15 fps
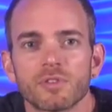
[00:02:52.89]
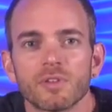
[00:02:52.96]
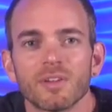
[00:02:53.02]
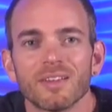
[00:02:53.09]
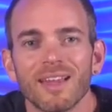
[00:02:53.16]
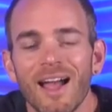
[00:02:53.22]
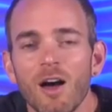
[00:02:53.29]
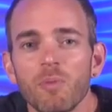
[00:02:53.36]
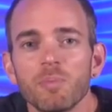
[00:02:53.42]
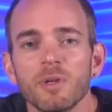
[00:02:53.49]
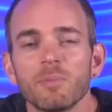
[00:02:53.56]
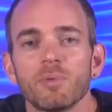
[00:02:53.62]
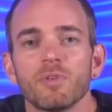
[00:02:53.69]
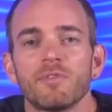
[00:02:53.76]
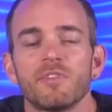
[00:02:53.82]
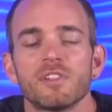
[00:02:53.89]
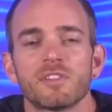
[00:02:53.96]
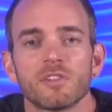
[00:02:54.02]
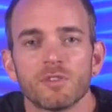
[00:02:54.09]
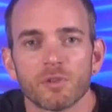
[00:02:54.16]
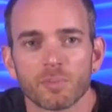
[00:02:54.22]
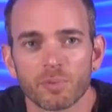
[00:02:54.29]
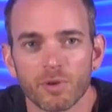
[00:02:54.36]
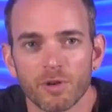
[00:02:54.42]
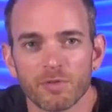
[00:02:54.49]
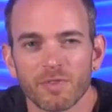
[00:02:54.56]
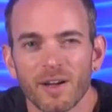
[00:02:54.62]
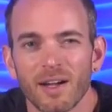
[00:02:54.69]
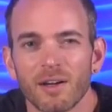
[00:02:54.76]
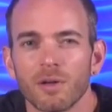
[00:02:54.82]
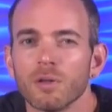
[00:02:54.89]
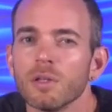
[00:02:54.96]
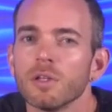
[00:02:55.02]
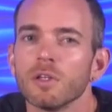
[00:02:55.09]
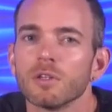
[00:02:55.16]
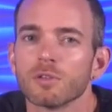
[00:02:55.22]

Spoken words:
Allow people to visit your profile,